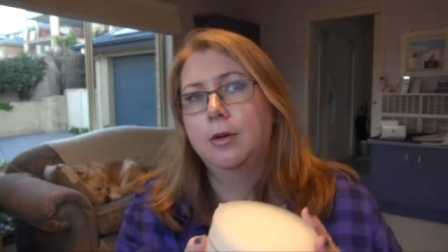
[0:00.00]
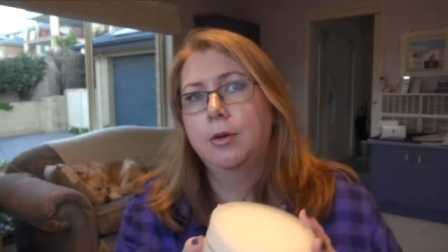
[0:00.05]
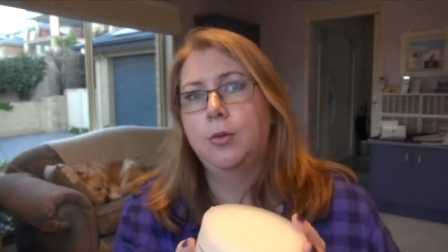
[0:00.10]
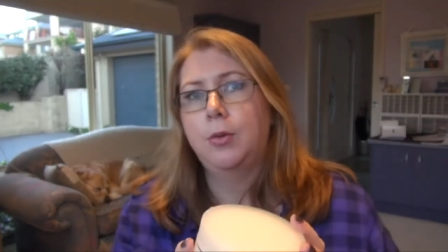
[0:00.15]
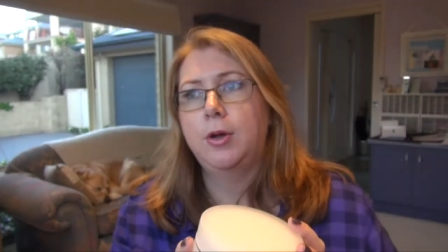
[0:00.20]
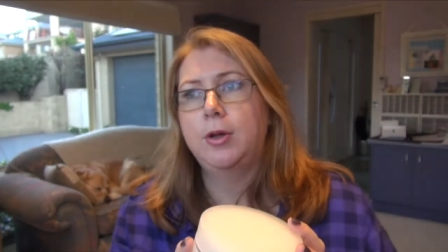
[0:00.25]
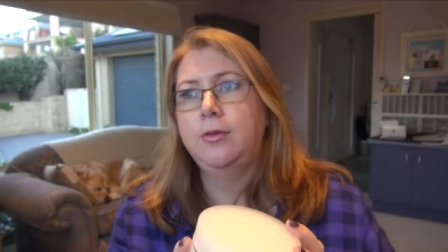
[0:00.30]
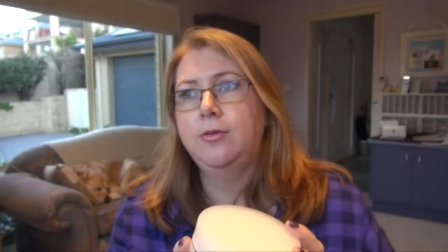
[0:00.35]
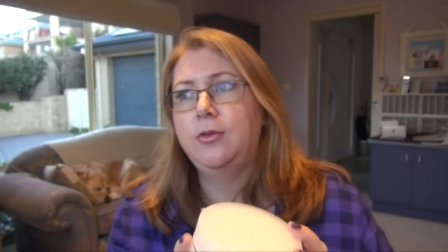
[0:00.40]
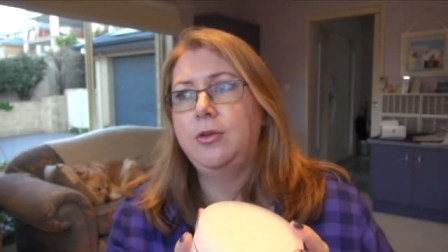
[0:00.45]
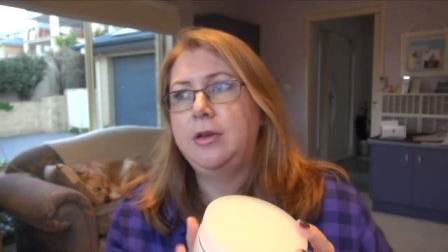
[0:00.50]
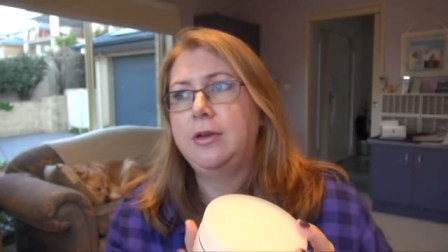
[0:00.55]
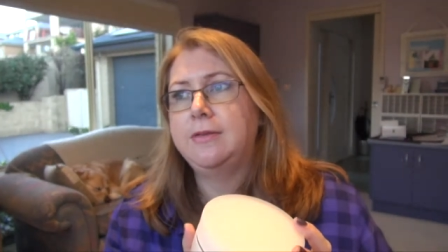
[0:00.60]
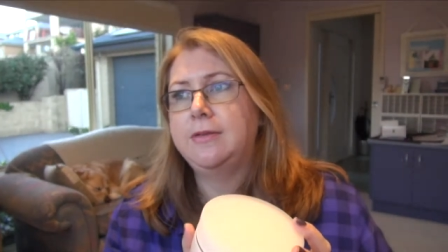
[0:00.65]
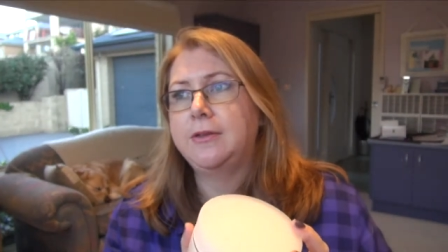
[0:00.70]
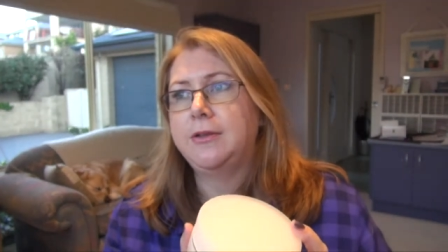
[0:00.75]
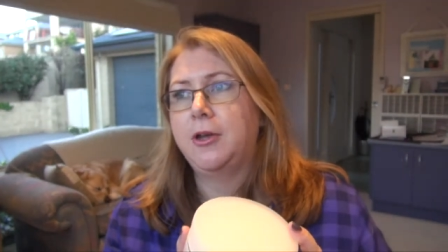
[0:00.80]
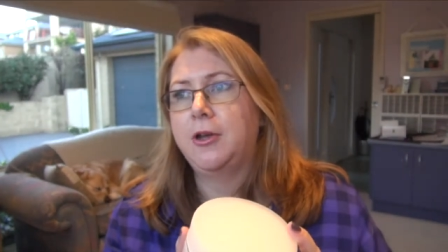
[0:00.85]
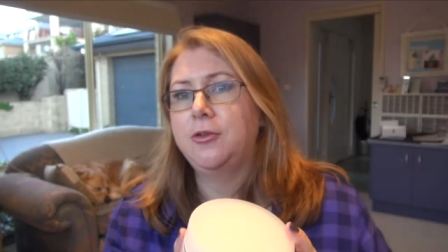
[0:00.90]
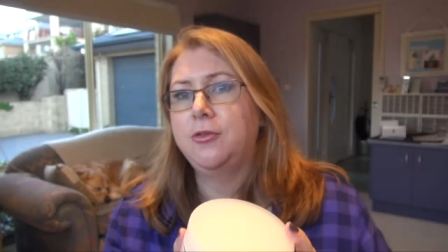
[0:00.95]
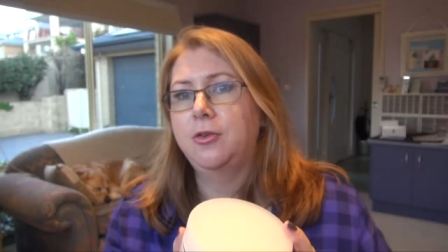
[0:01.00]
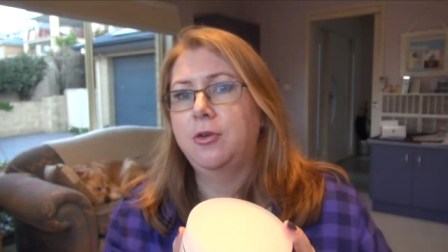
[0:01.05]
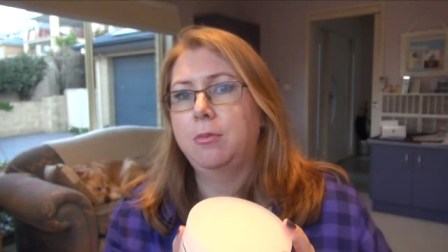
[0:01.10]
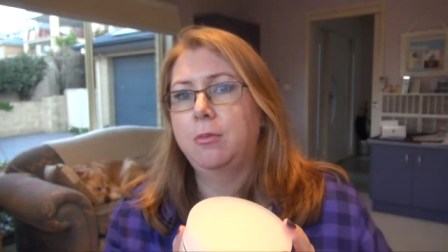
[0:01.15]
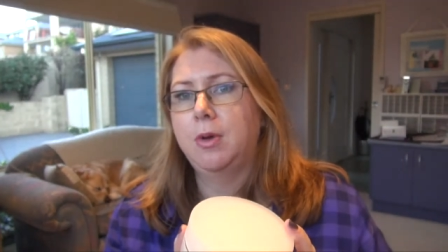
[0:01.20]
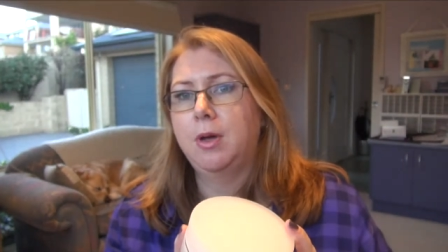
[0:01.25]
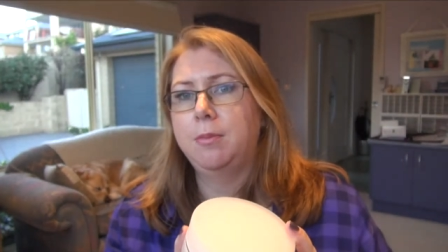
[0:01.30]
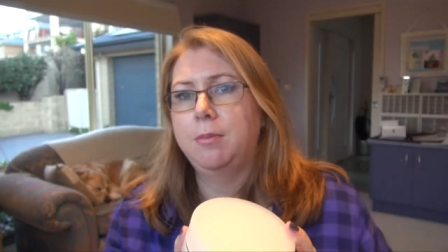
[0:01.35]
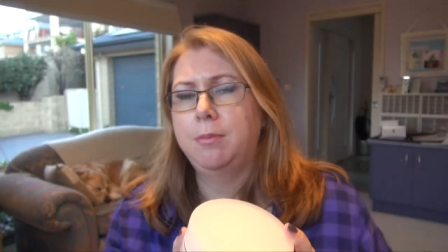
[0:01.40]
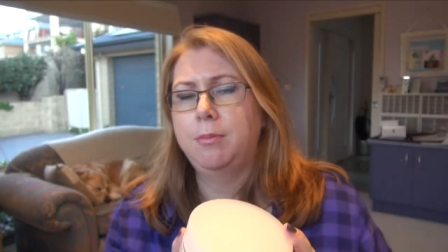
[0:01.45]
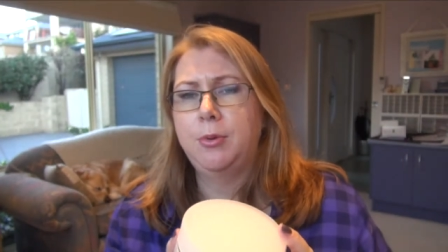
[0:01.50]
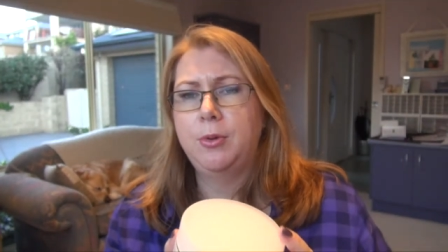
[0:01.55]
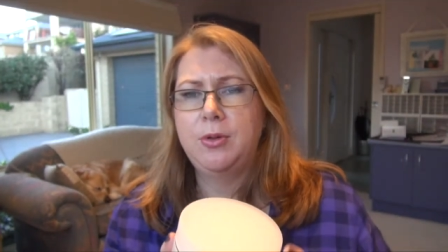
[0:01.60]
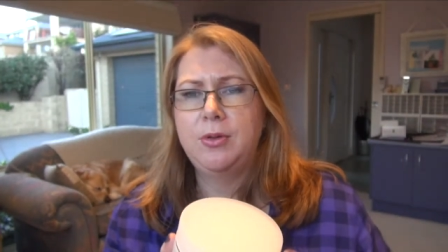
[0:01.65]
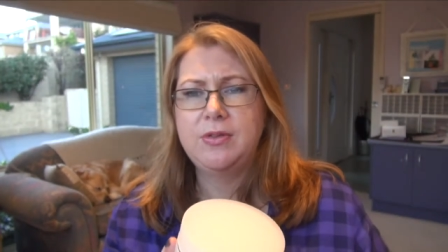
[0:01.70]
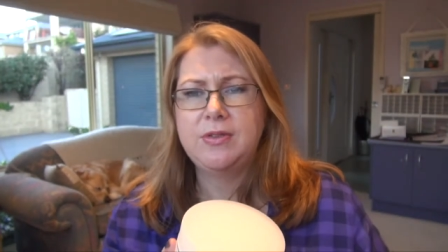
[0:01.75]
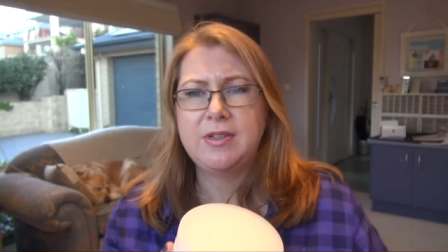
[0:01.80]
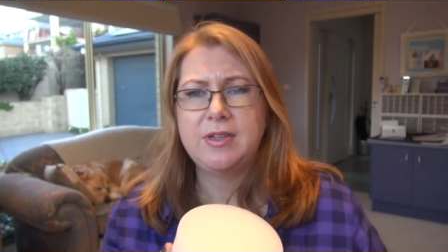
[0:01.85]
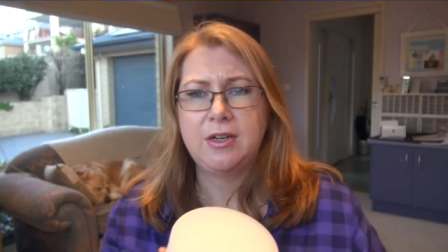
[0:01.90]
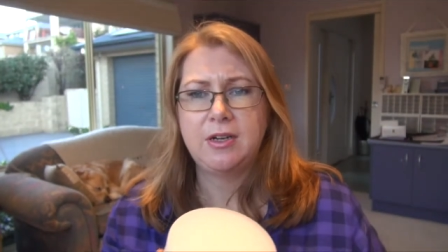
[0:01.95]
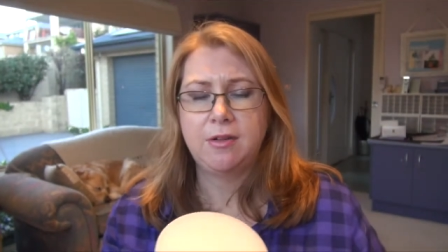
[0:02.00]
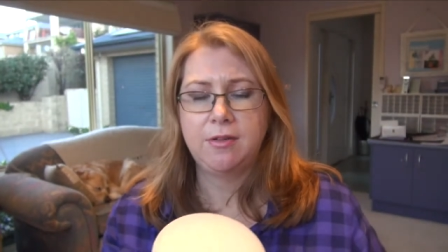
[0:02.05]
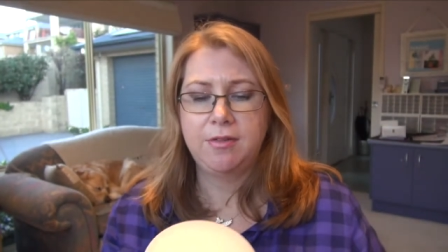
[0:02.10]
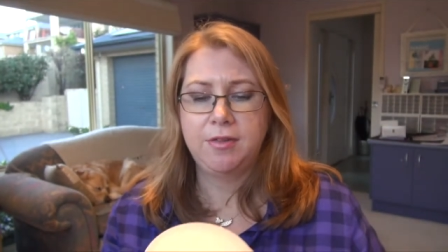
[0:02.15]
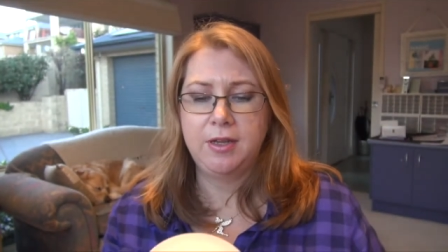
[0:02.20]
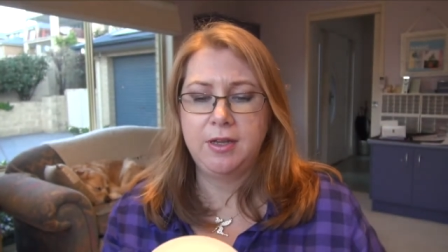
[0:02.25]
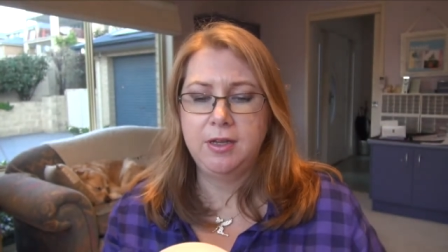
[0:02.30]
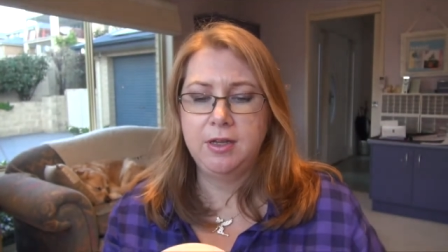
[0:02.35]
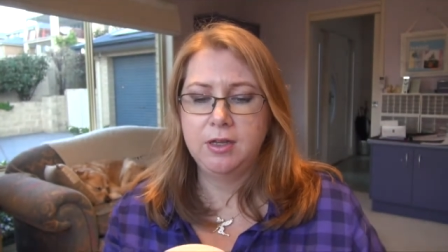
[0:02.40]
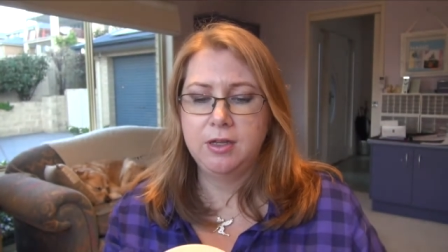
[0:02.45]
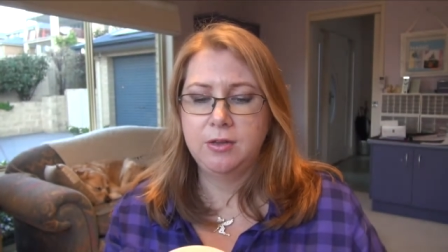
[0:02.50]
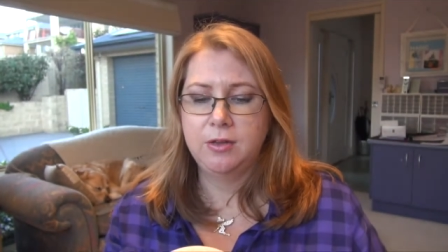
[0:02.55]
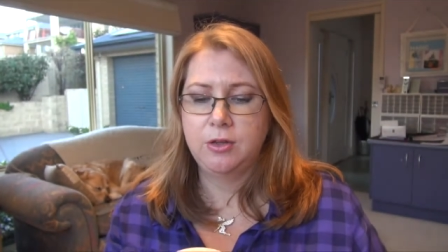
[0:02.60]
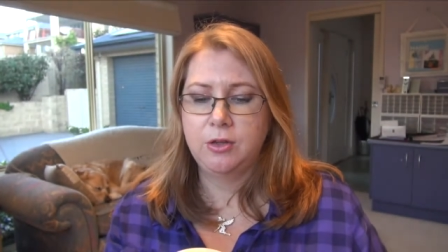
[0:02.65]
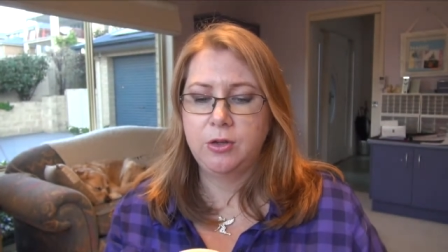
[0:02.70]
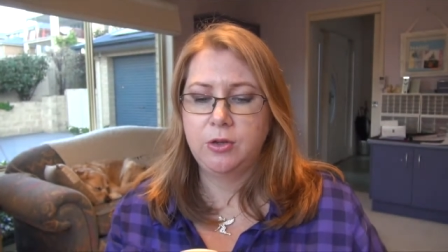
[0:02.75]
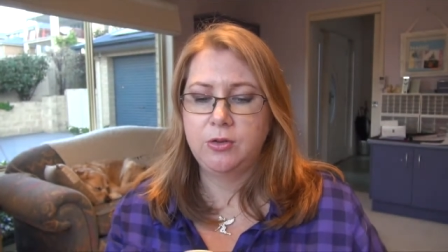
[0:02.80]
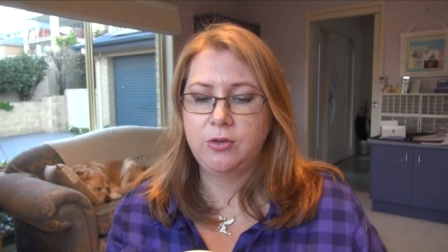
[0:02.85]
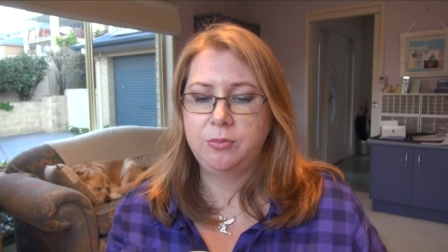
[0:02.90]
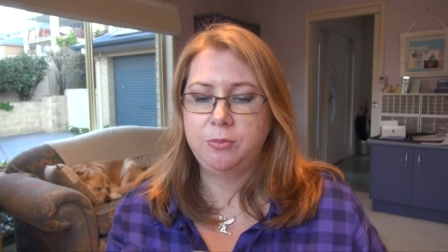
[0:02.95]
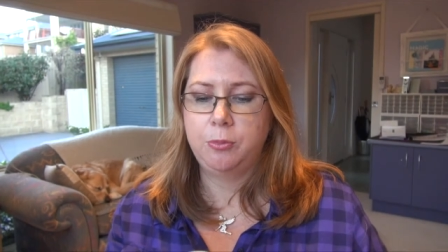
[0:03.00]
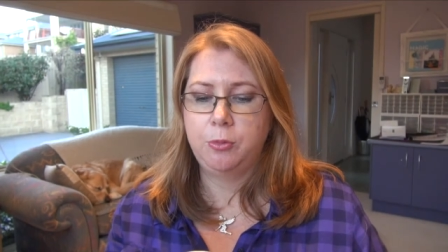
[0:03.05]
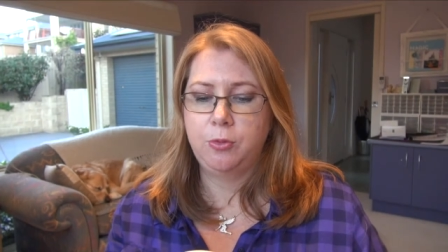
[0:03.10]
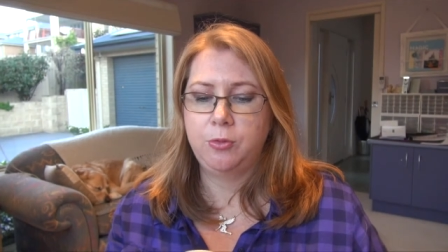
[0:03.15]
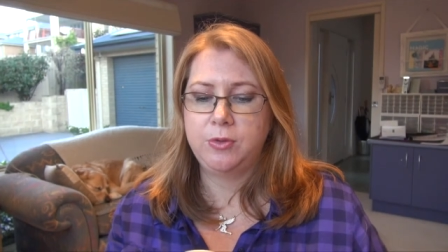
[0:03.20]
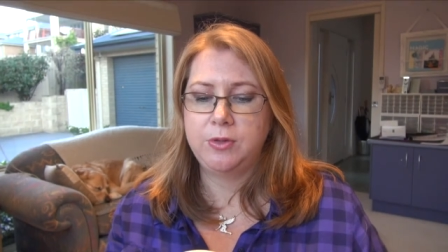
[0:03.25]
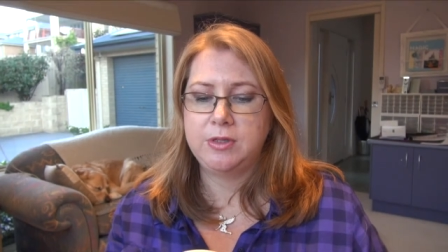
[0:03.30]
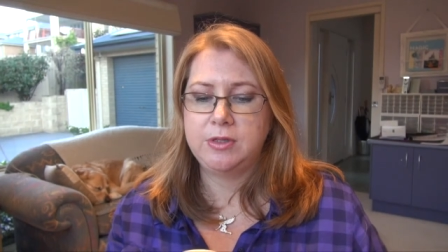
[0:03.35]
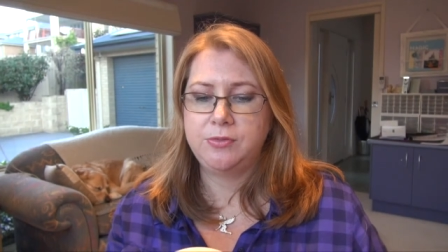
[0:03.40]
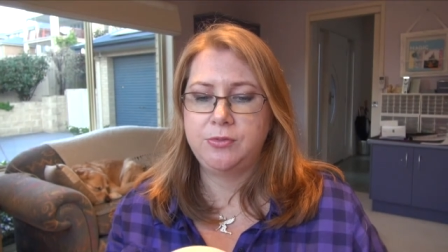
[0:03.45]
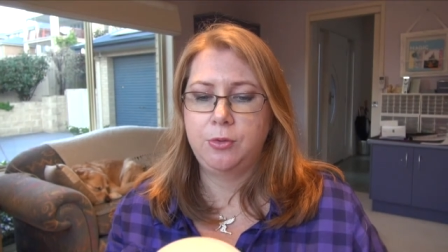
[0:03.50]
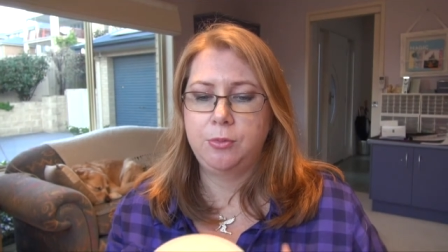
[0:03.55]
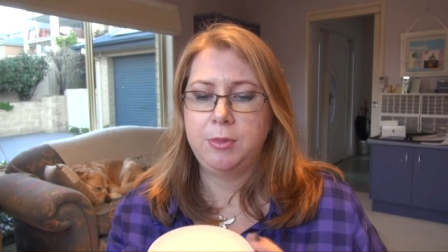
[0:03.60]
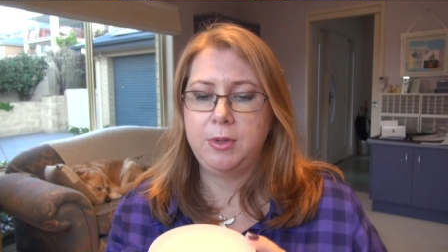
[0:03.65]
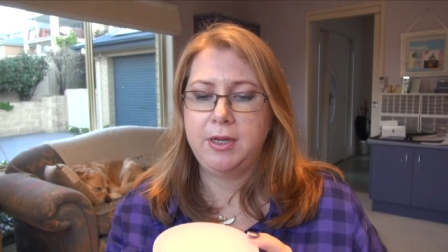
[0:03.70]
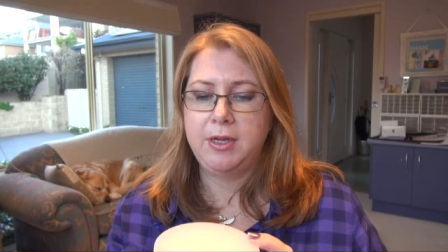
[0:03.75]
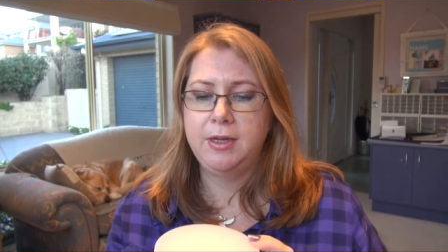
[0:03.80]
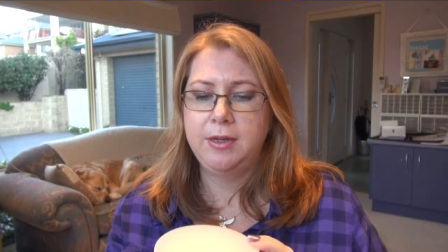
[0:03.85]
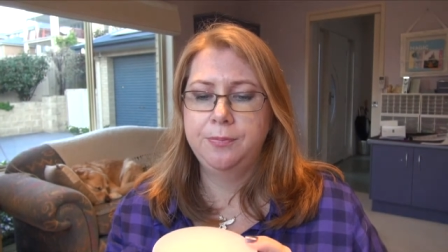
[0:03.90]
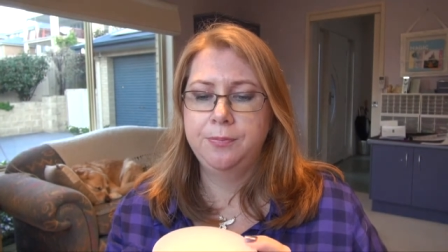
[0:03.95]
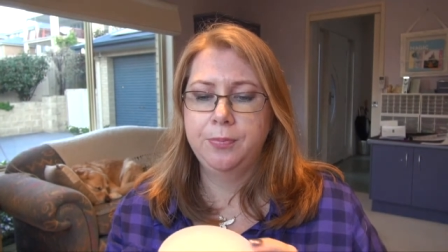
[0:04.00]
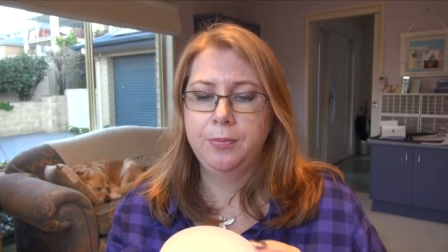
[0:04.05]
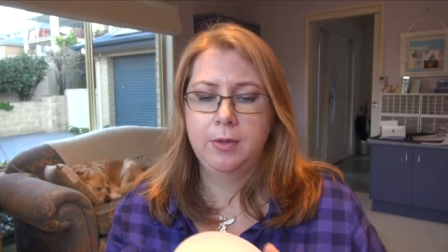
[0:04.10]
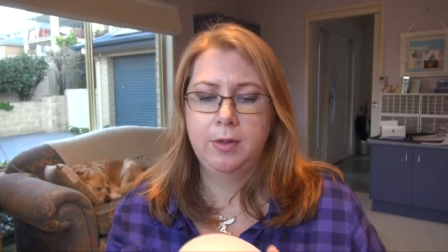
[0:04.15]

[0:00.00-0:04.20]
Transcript: quite a few years ago for my birthday, I think. The girls bought this for me,